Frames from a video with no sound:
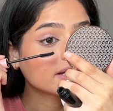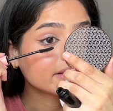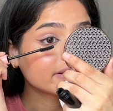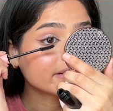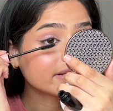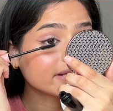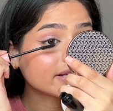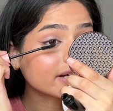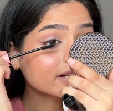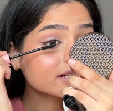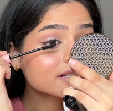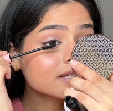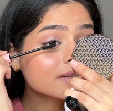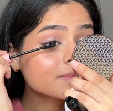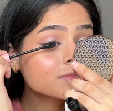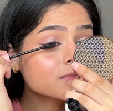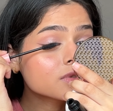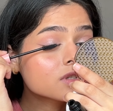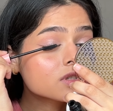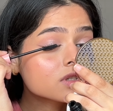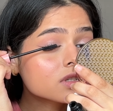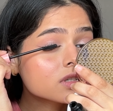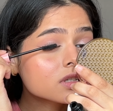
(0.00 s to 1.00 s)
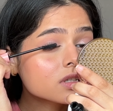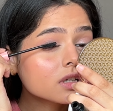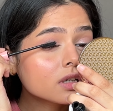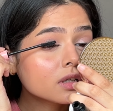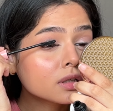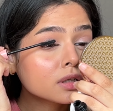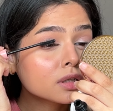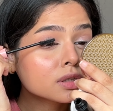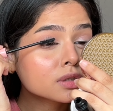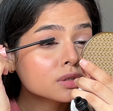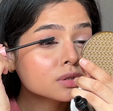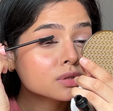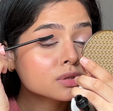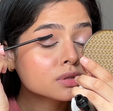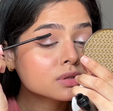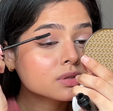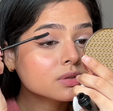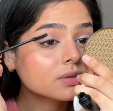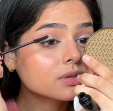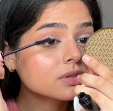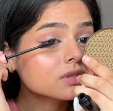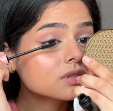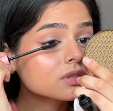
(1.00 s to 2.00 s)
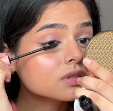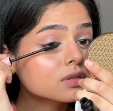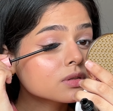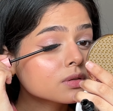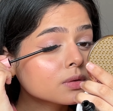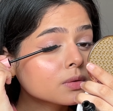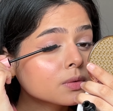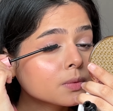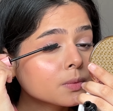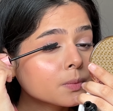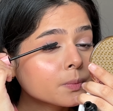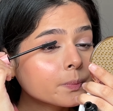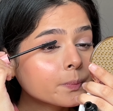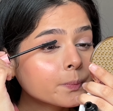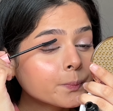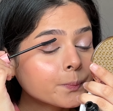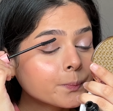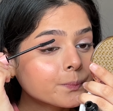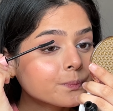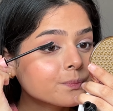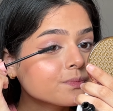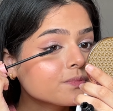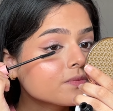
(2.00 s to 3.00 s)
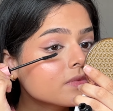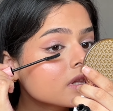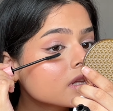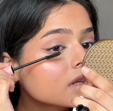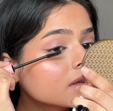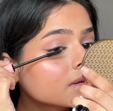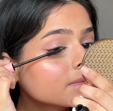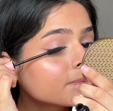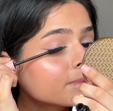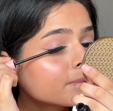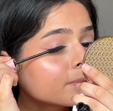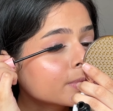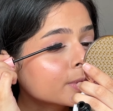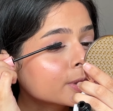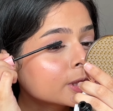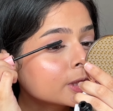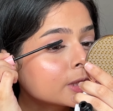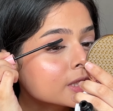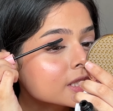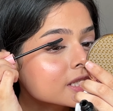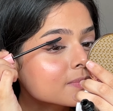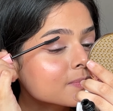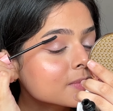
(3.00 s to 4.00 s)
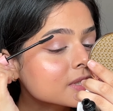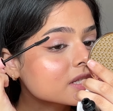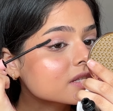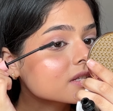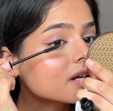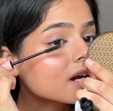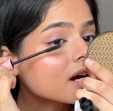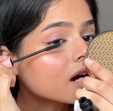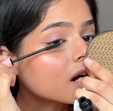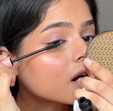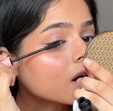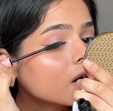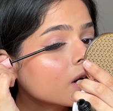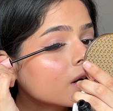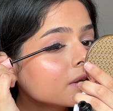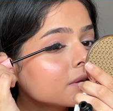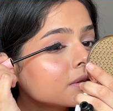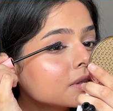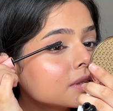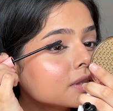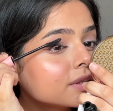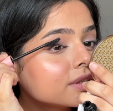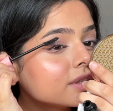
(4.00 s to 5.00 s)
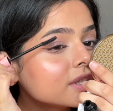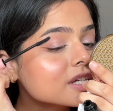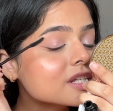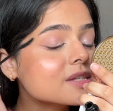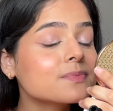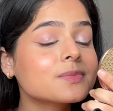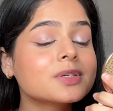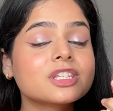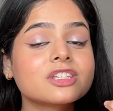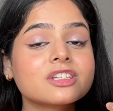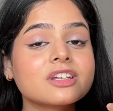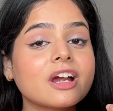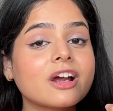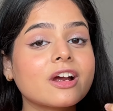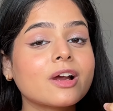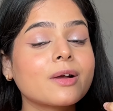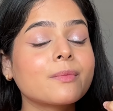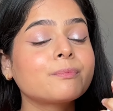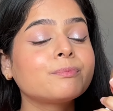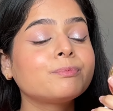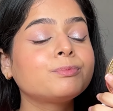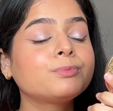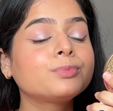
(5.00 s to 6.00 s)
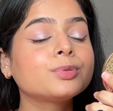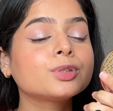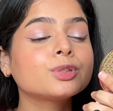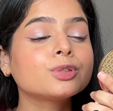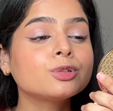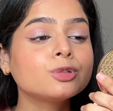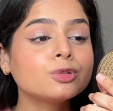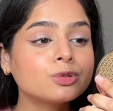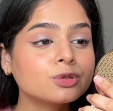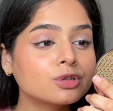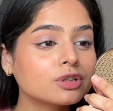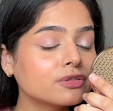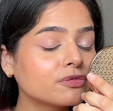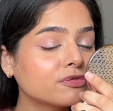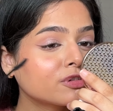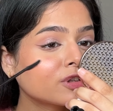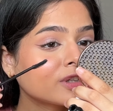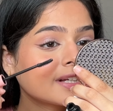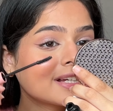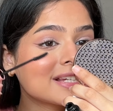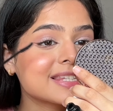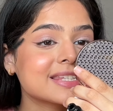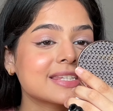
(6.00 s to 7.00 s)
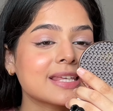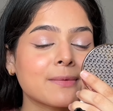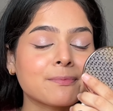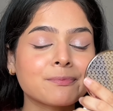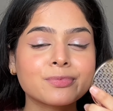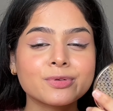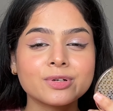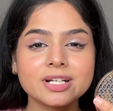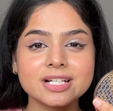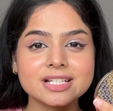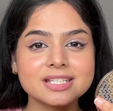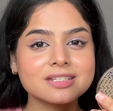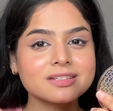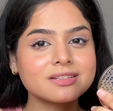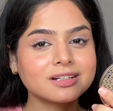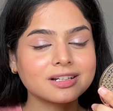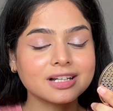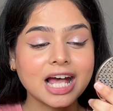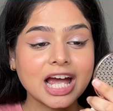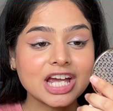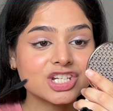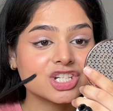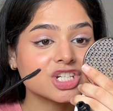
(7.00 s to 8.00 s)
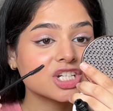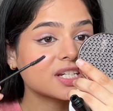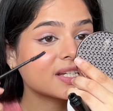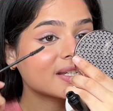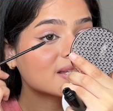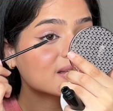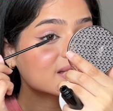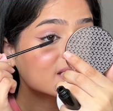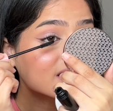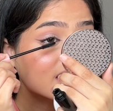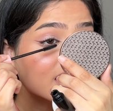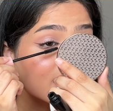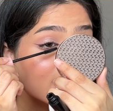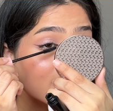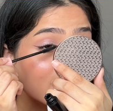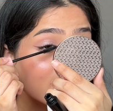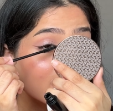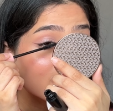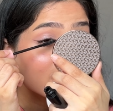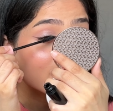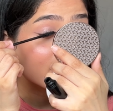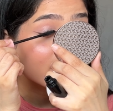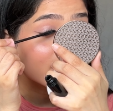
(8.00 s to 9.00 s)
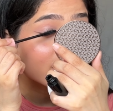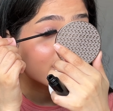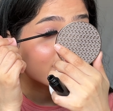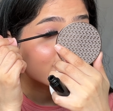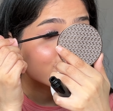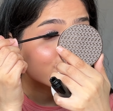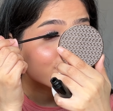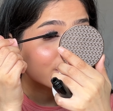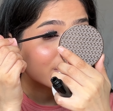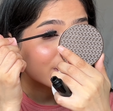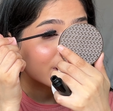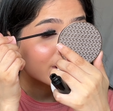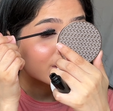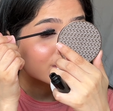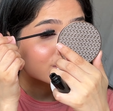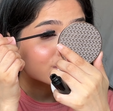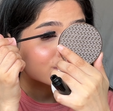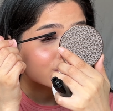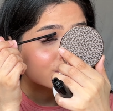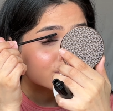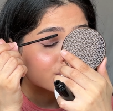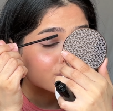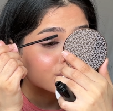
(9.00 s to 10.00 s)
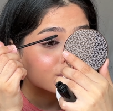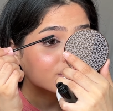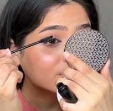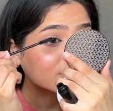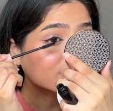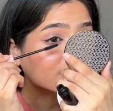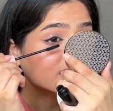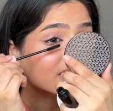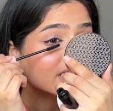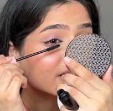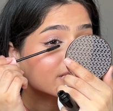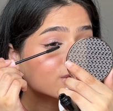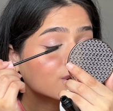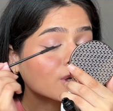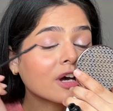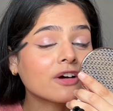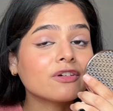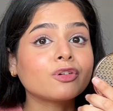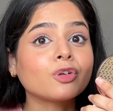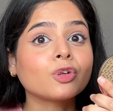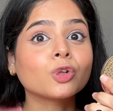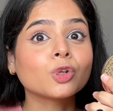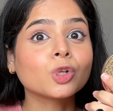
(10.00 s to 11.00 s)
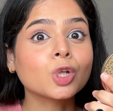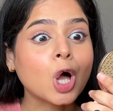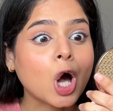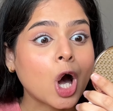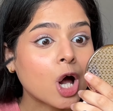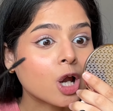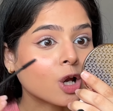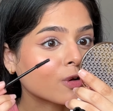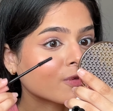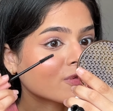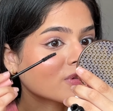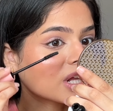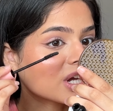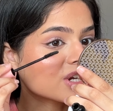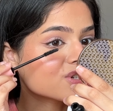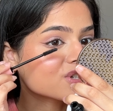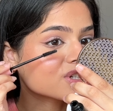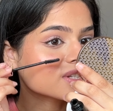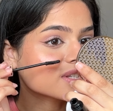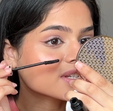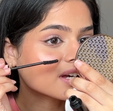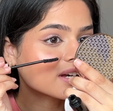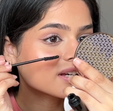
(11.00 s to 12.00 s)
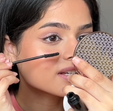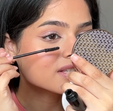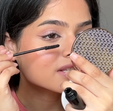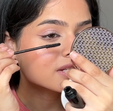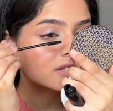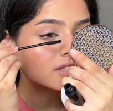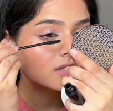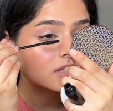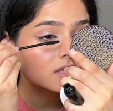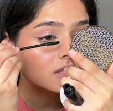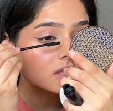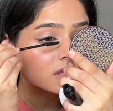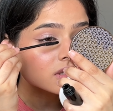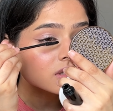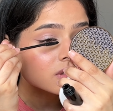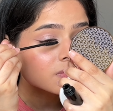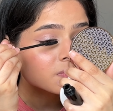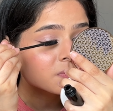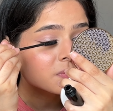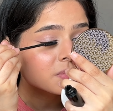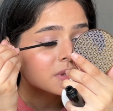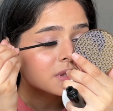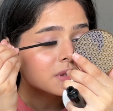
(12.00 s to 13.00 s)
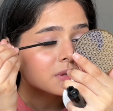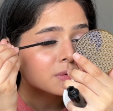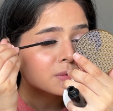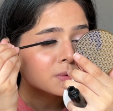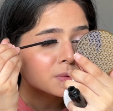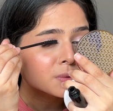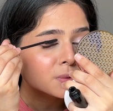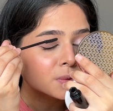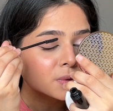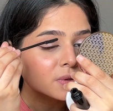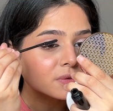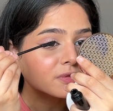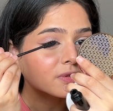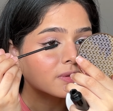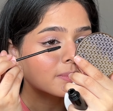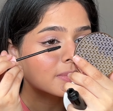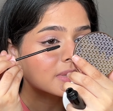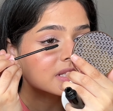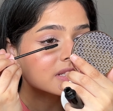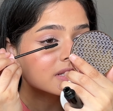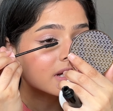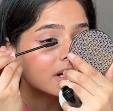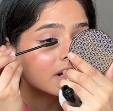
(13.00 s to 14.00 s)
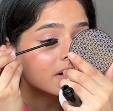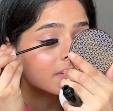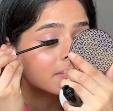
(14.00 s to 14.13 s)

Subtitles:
Next I'm just going to put this mascara on. This mascara beautifully separates the lashes and makes you look like you have a lot of lashes. It's such a beautiful mascara.